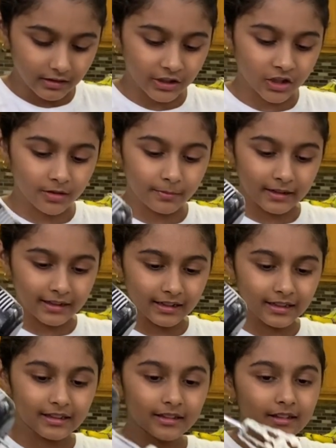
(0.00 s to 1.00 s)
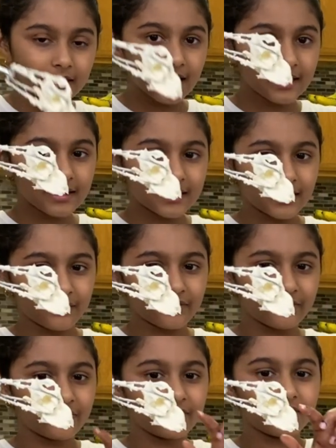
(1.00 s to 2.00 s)
It should be this
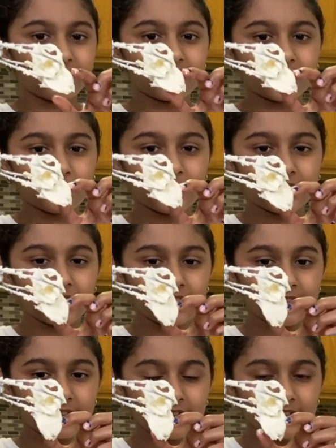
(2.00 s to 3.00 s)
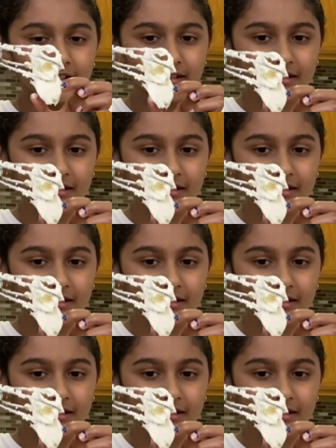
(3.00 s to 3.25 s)
stiff. Let me taste it.